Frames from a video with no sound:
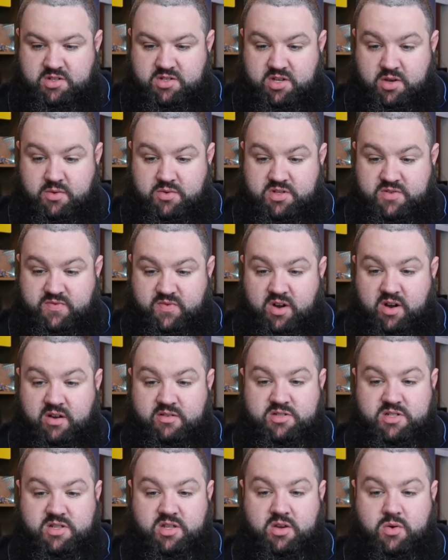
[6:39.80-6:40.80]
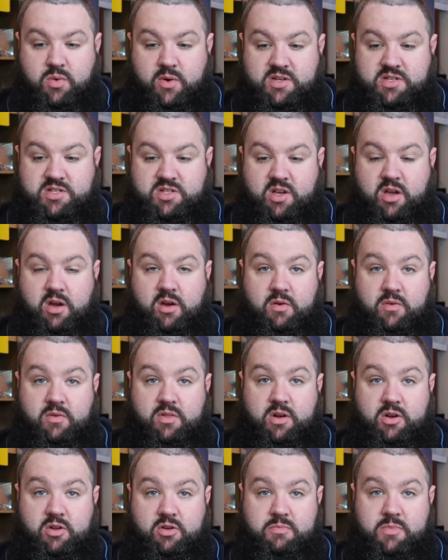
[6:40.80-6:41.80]
So as far as the quests go,
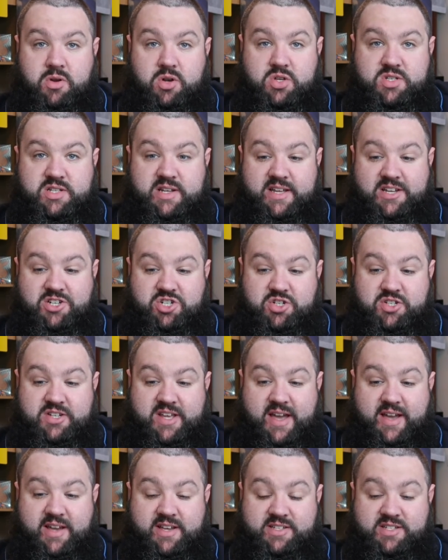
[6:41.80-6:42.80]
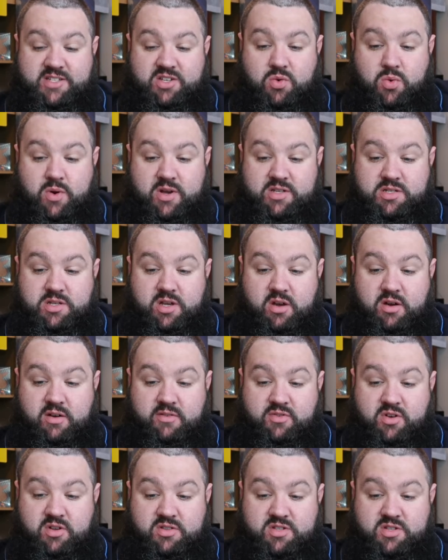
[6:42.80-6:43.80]
the Luminous Legend X quest go,
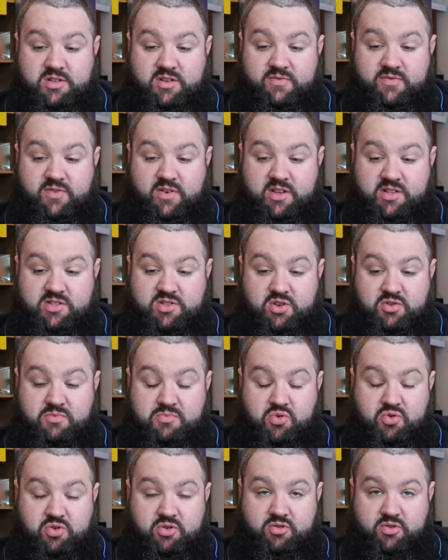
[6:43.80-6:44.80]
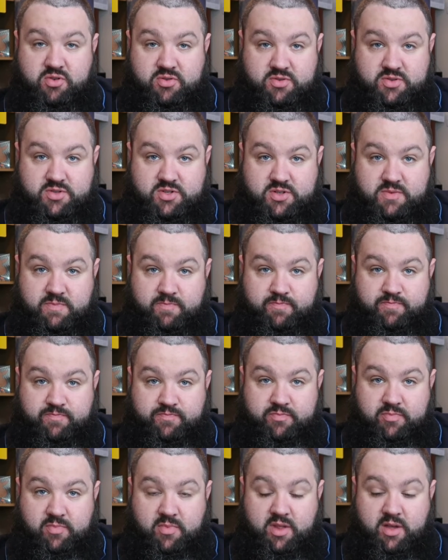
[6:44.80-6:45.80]
I've got to defeat two more grunts.
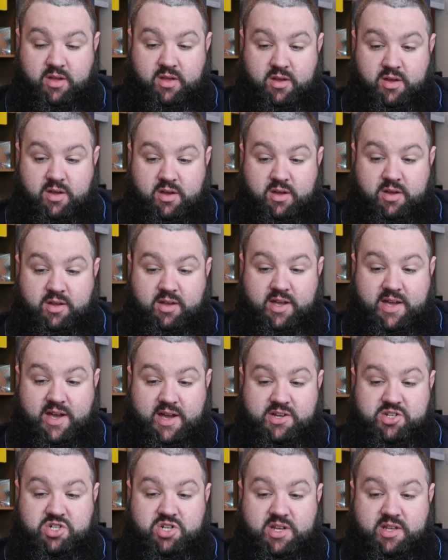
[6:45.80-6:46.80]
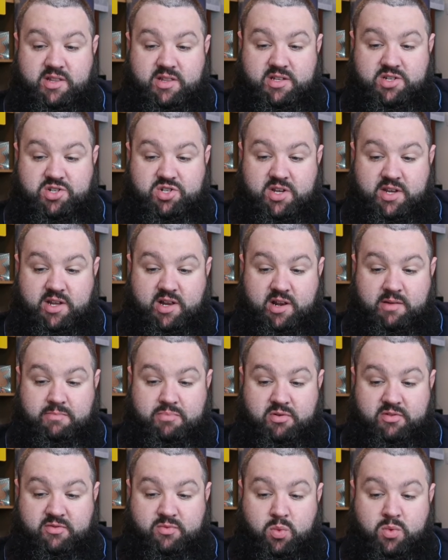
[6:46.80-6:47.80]
Catching this
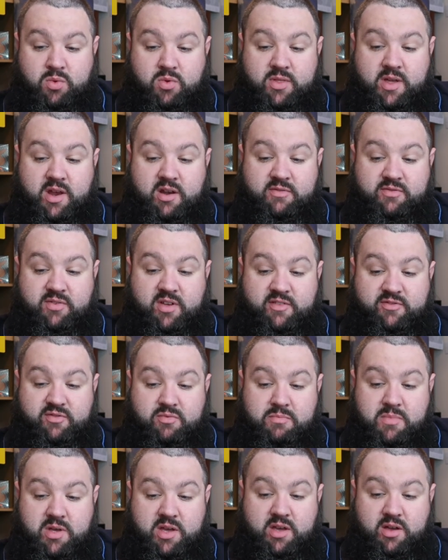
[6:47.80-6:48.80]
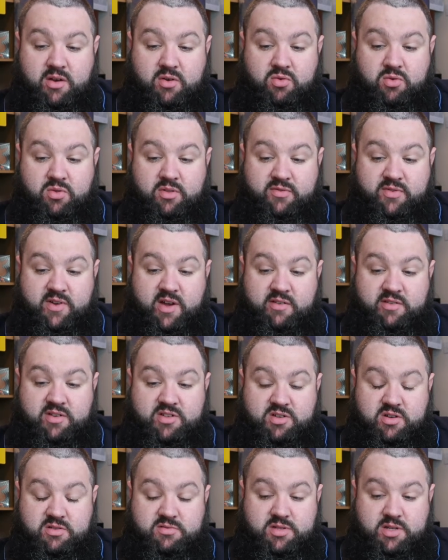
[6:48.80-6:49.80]
Jigglypuff will then have given me all the fairy
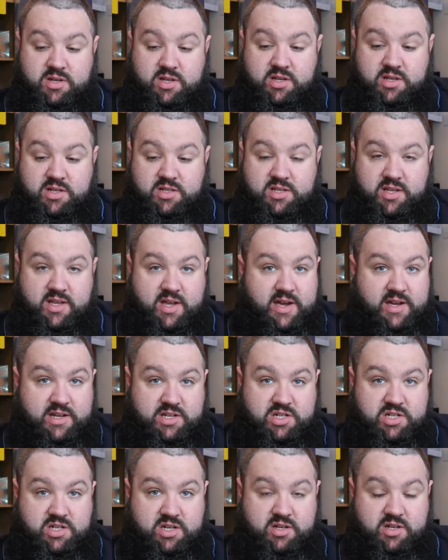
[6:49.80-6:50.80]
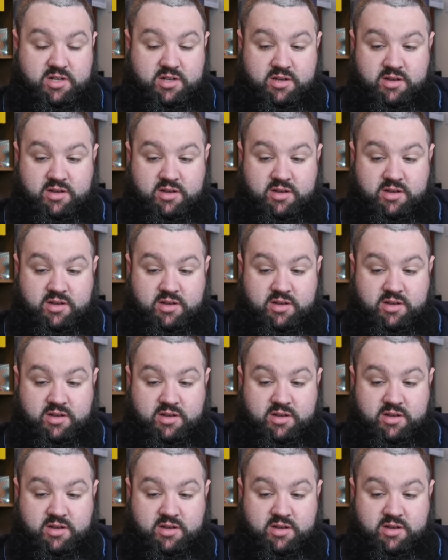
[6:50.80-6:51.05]
types I needed to catch.